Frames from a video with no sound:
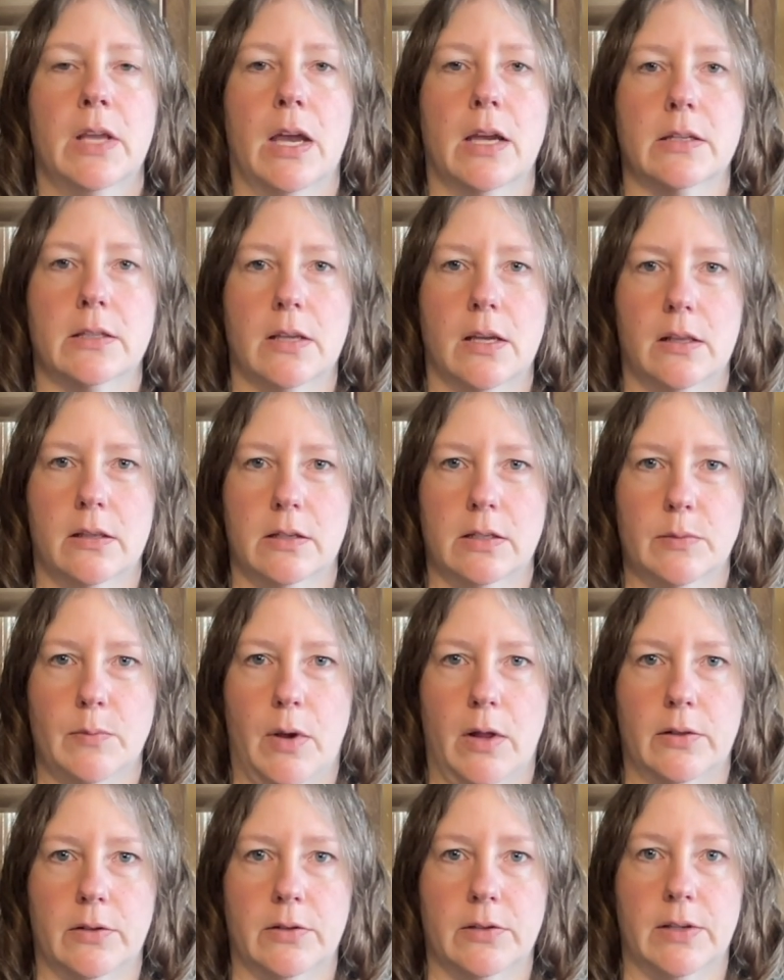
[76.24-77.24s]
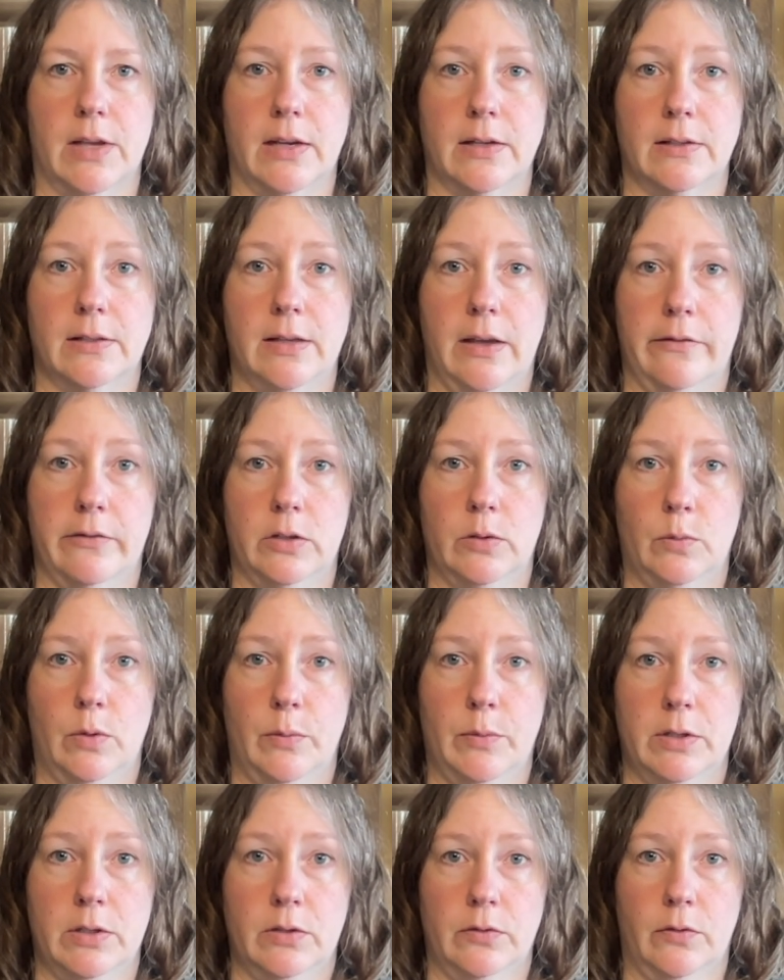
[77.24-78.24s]
a slightly smaller size 7
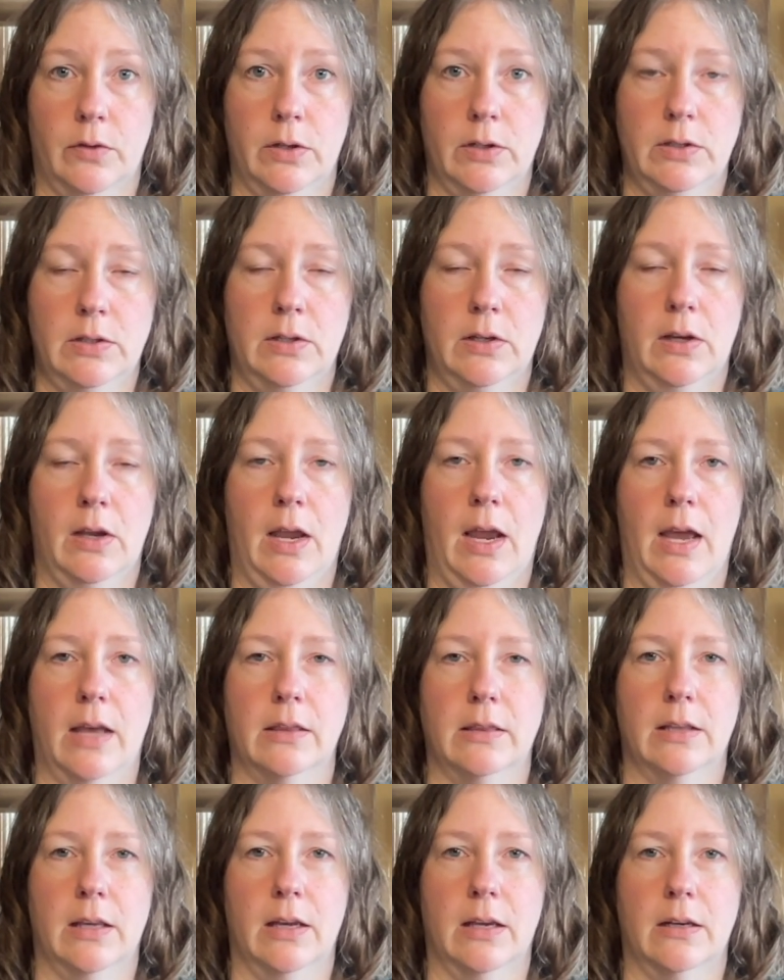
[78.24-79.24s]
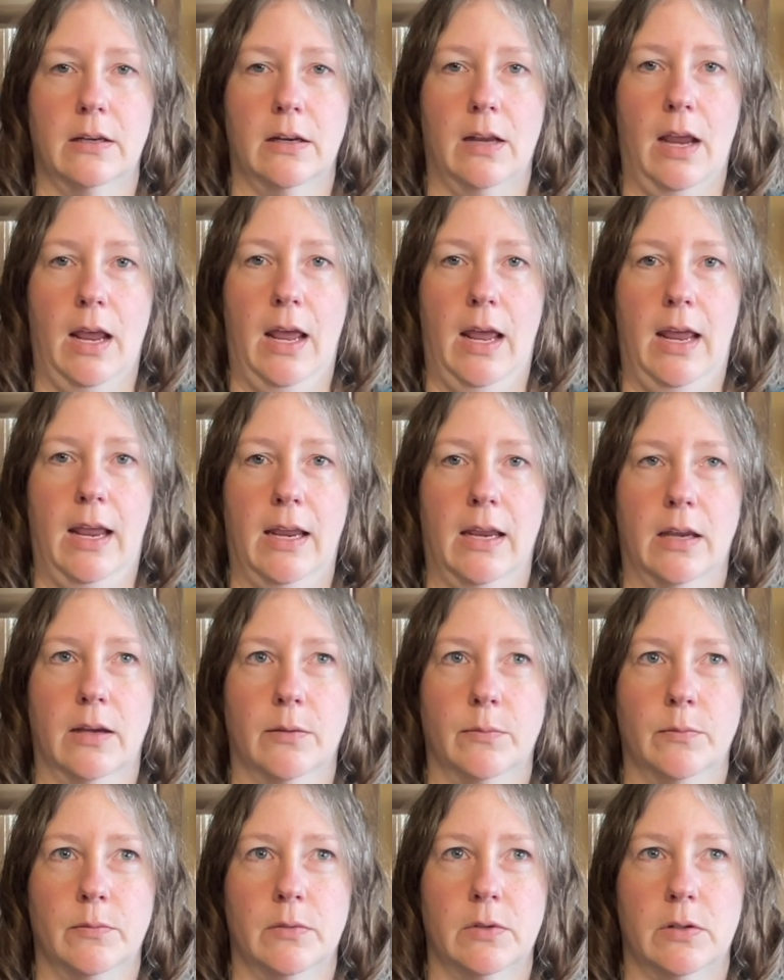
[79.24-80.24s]
women's foot, and then a
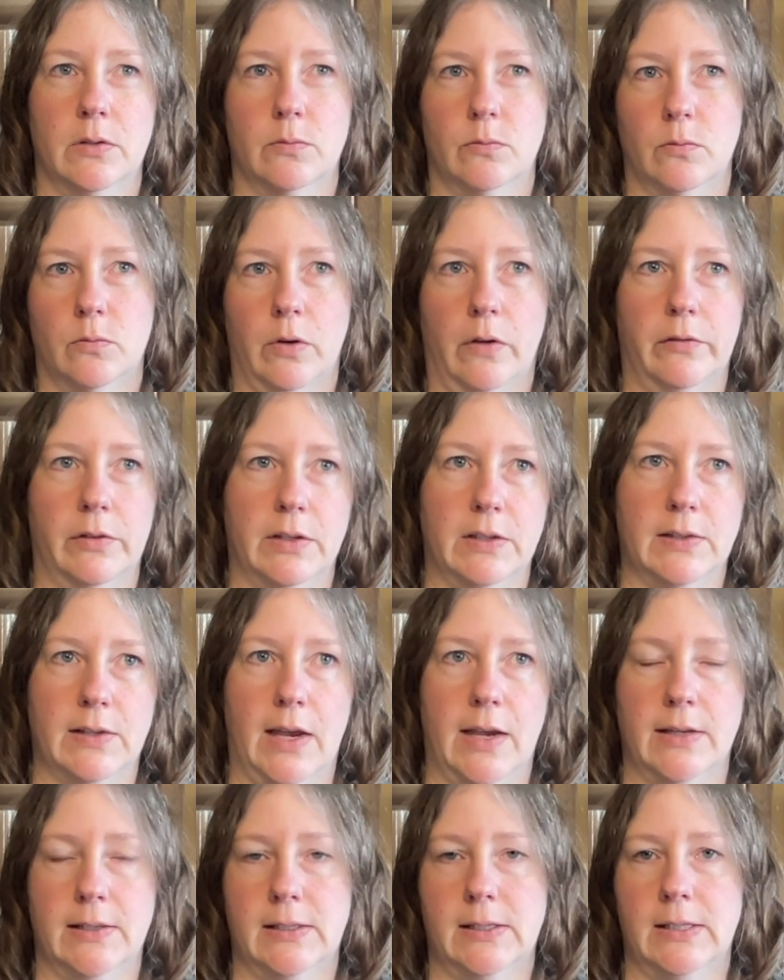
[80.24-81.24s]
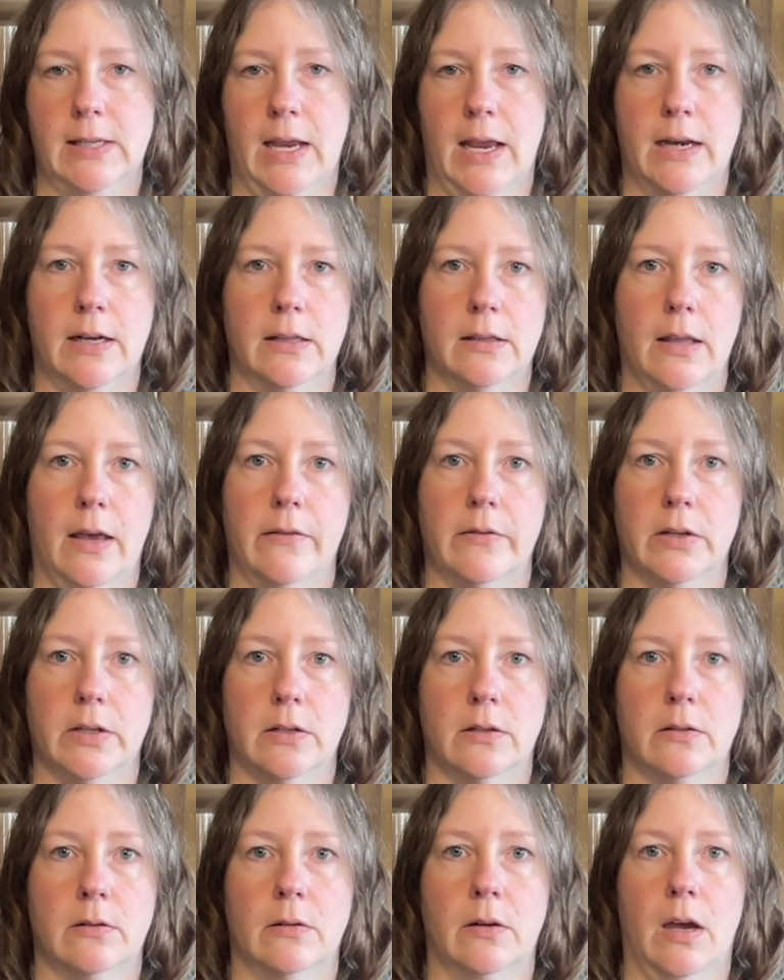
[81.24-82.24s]
roughly size 10,
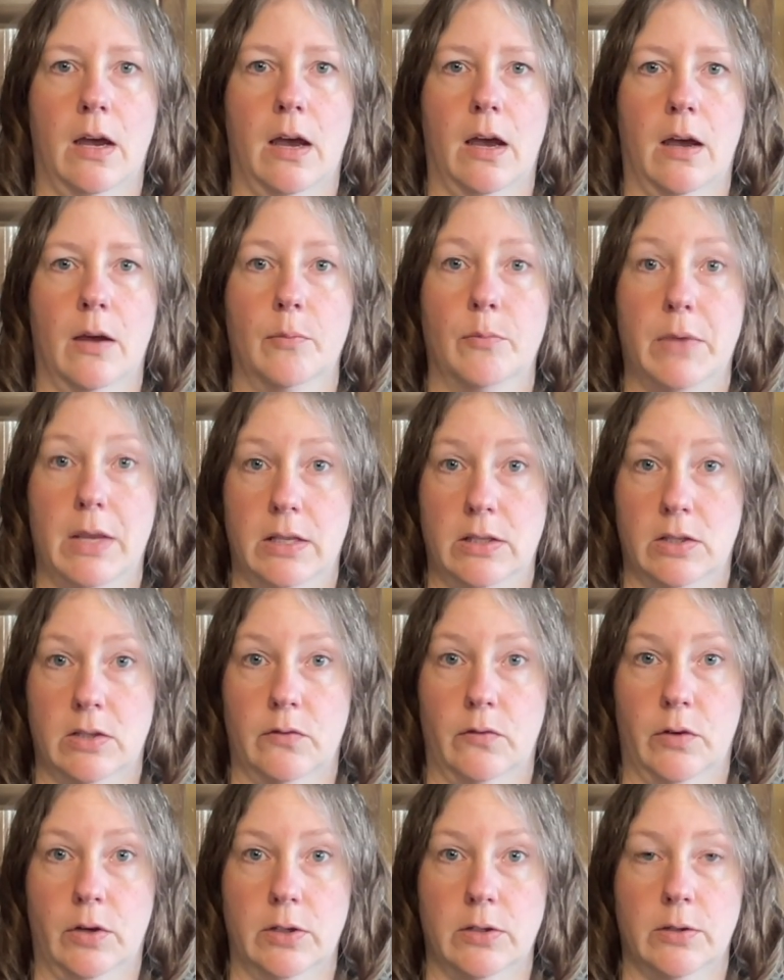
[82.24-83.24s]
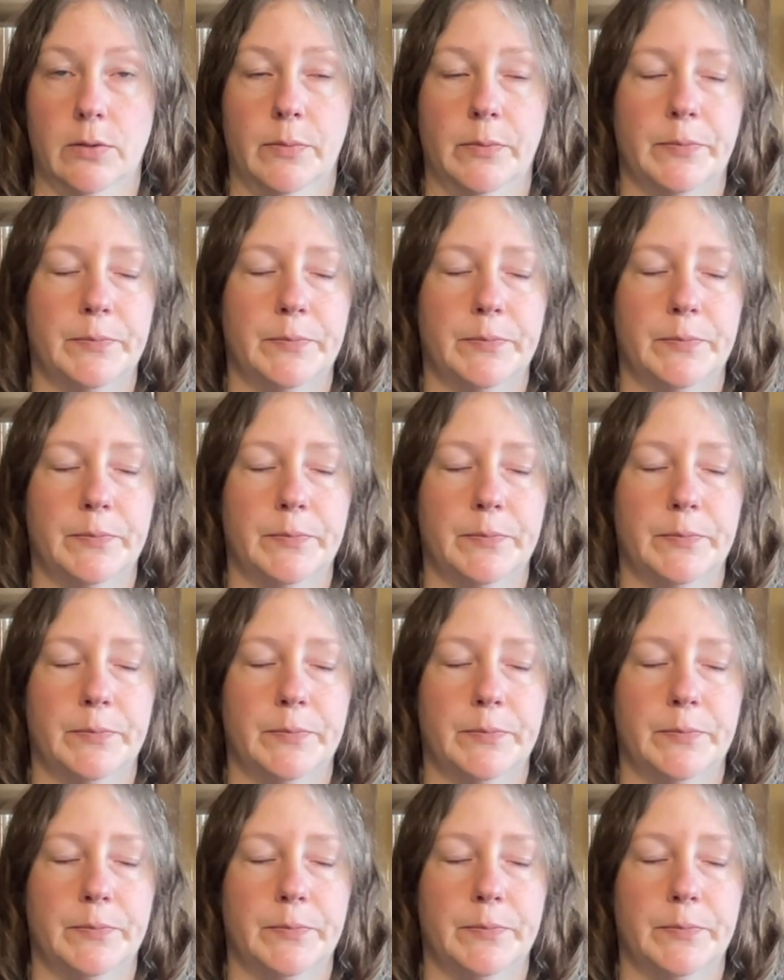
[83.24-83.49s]
11 uh, men's foot.